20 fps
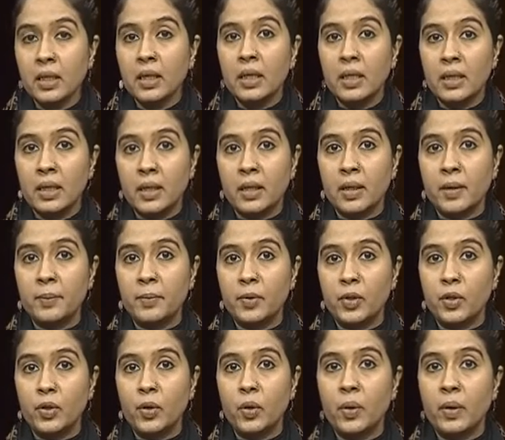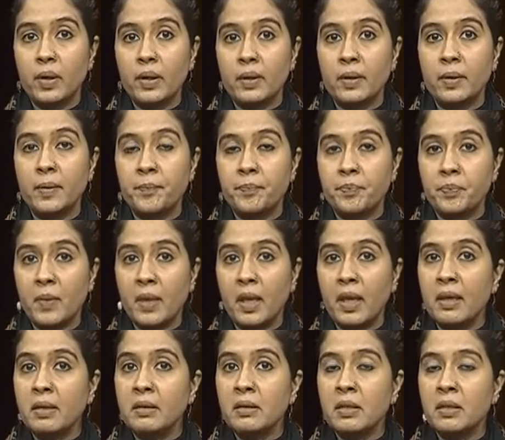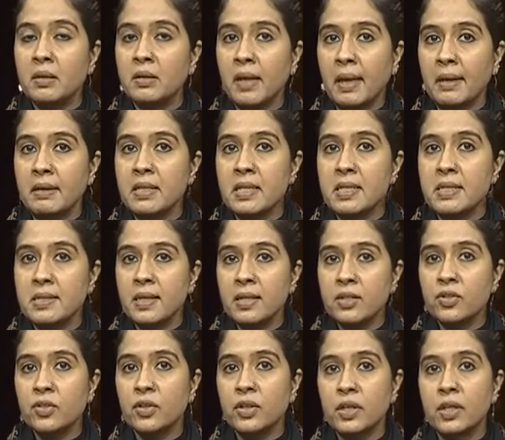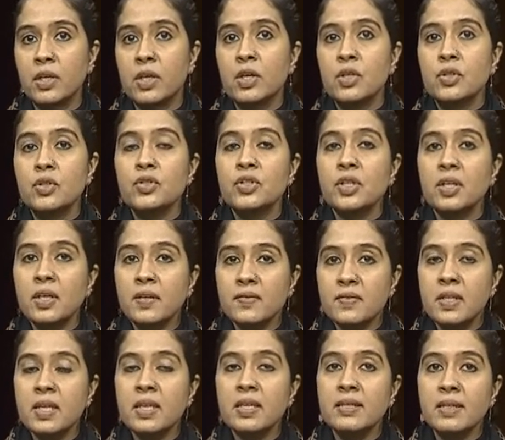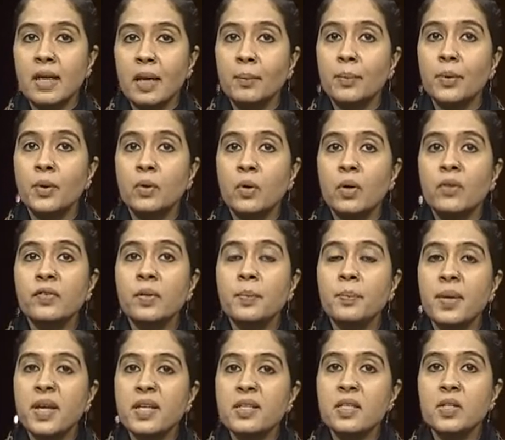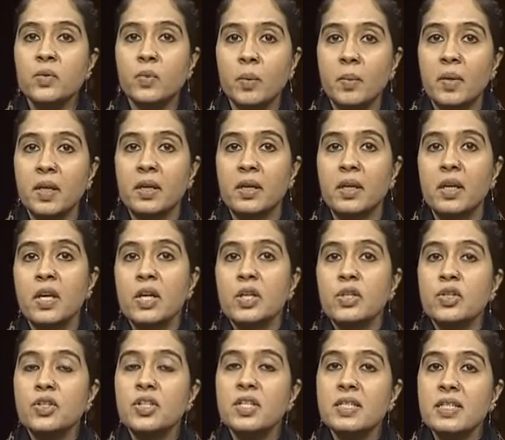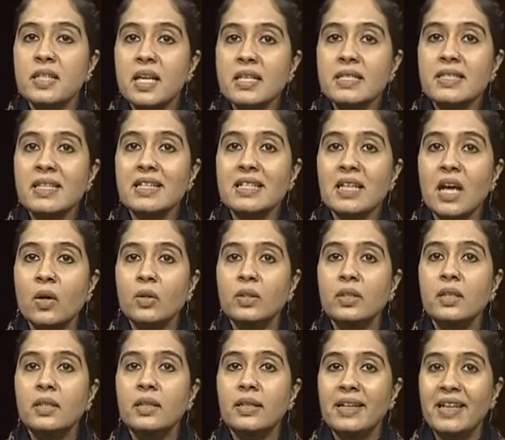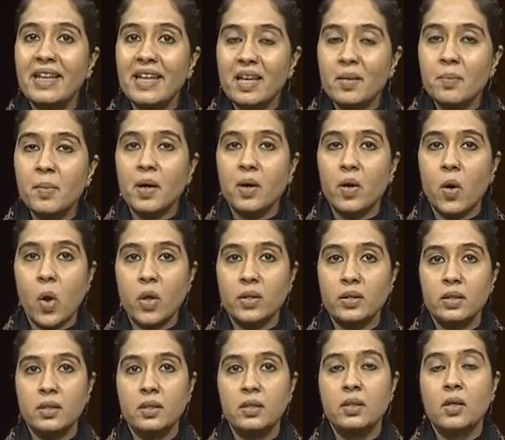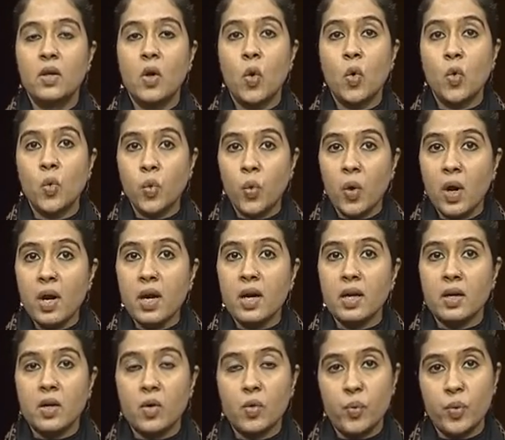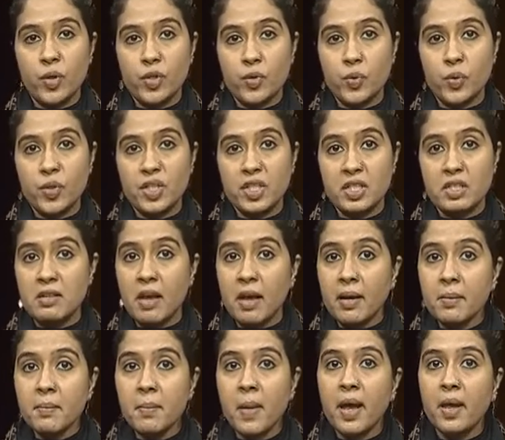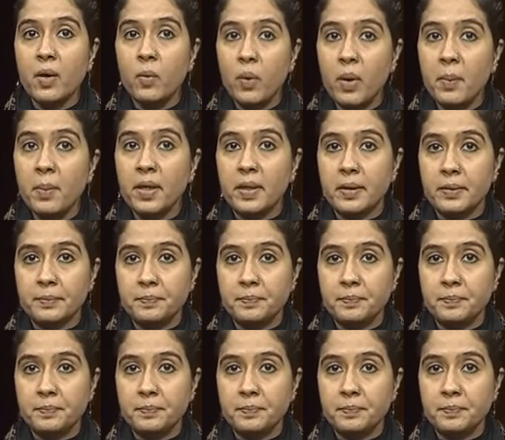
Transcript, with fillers: uh, you know, um, in the 19th century? So she gives the example of the peasant women. So she says that how the labor or the work which was done by women